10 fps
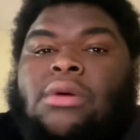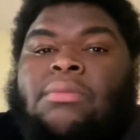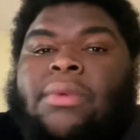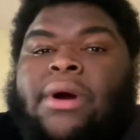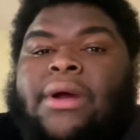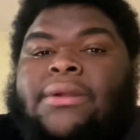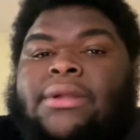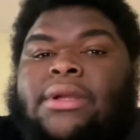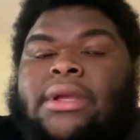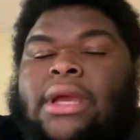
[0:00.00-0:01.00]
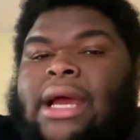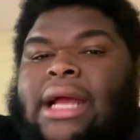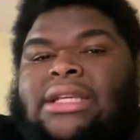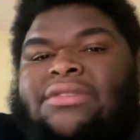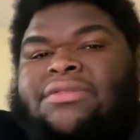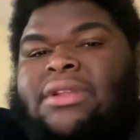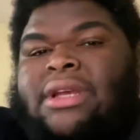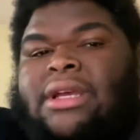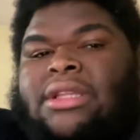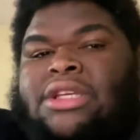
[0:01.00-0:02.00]
But yeah, I just feel
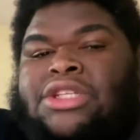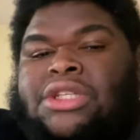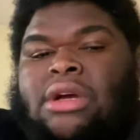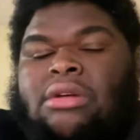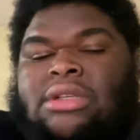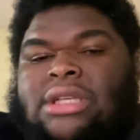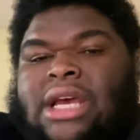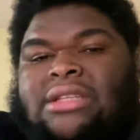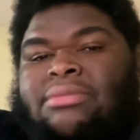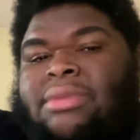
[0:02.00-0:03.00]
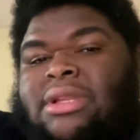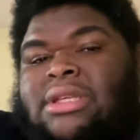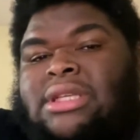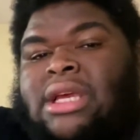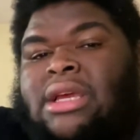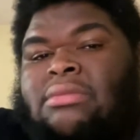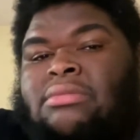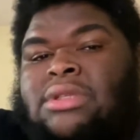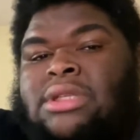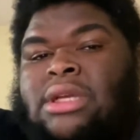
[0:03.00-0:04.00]
like the show just hasn't been the
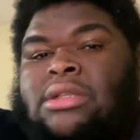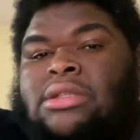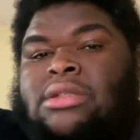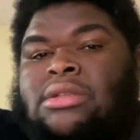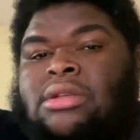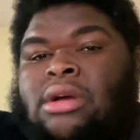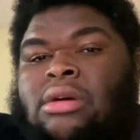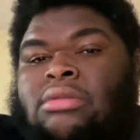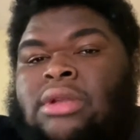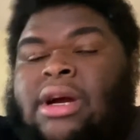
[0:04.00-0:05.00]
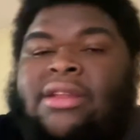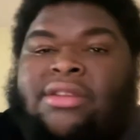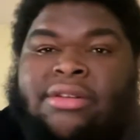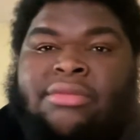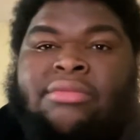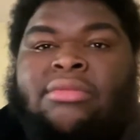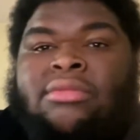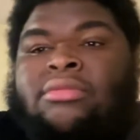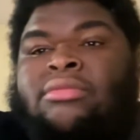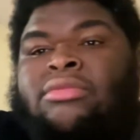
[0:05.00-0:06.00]
same since the other
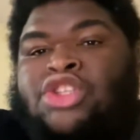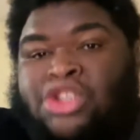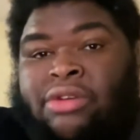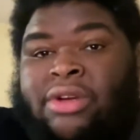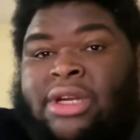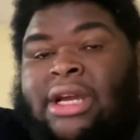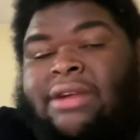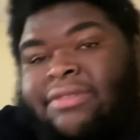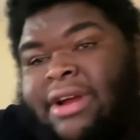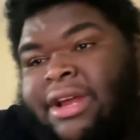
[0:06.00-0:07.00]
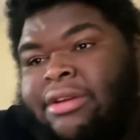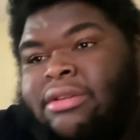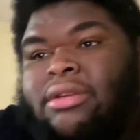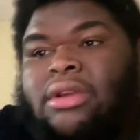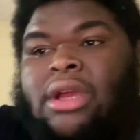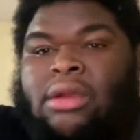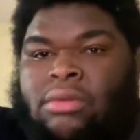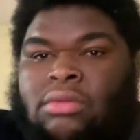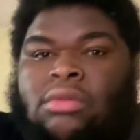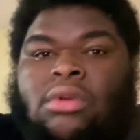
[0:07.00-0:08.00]
showrunner got fired.
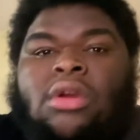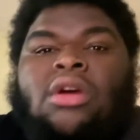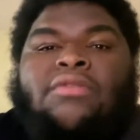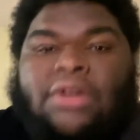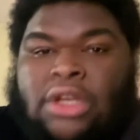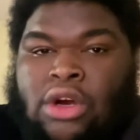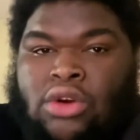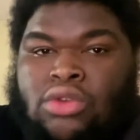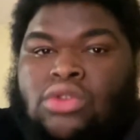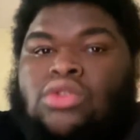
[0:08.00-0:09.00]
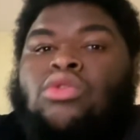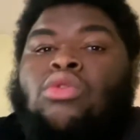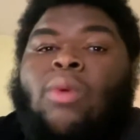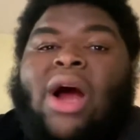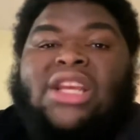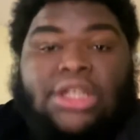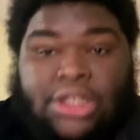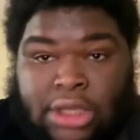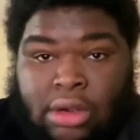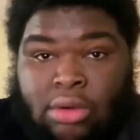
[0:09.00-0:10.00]
And for those who watch the
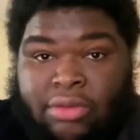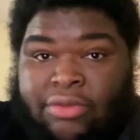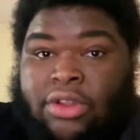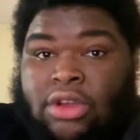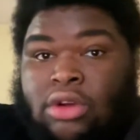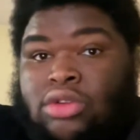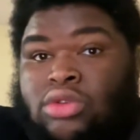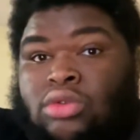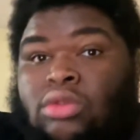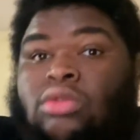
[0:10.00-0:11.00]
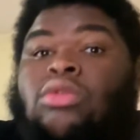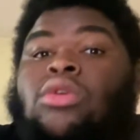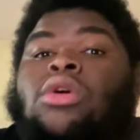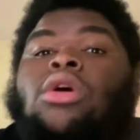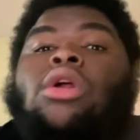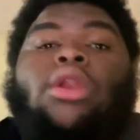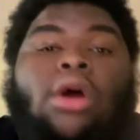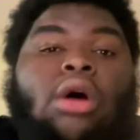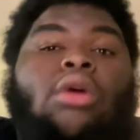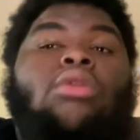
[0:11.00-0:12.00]
show, and for those who
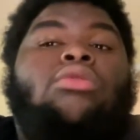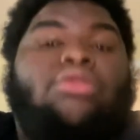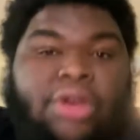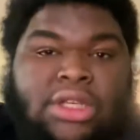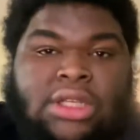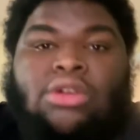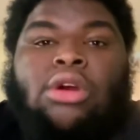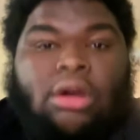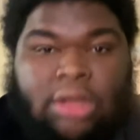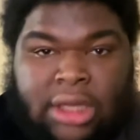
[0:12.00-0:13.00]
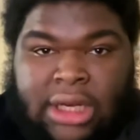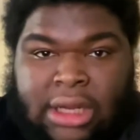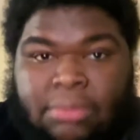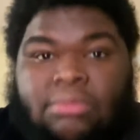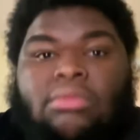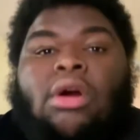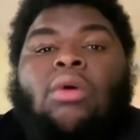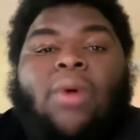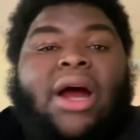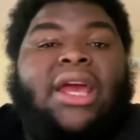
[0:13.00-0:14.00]
know the reason, you can go look it up
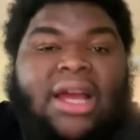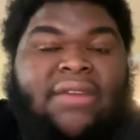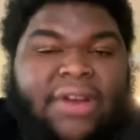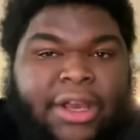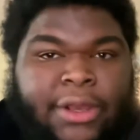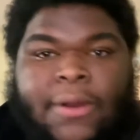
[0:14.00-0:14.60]
on why he got fired.